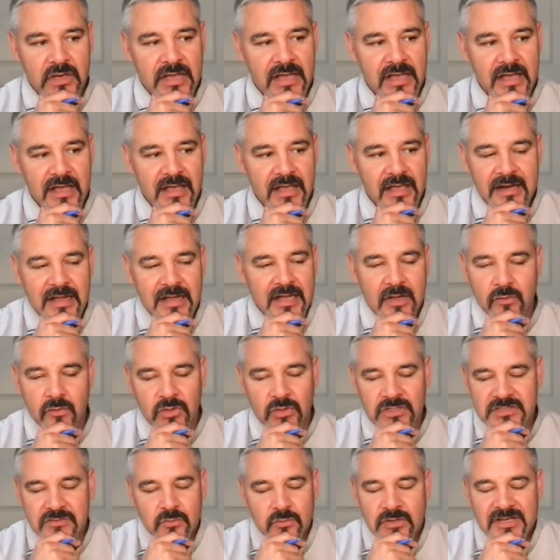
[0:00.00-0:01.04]
and
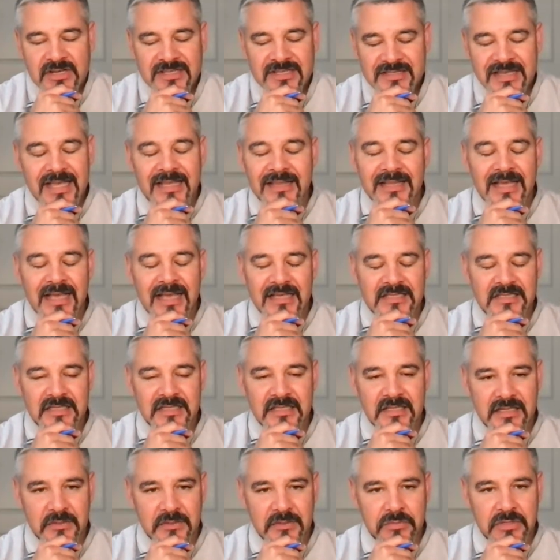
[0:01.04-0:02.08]
what is that
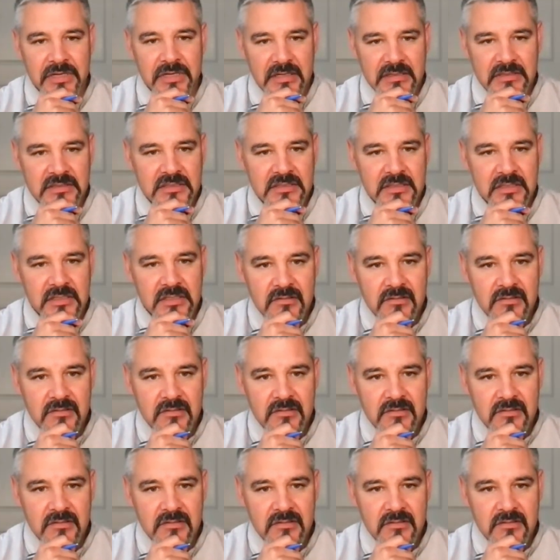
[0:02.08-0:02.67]
lasting impact?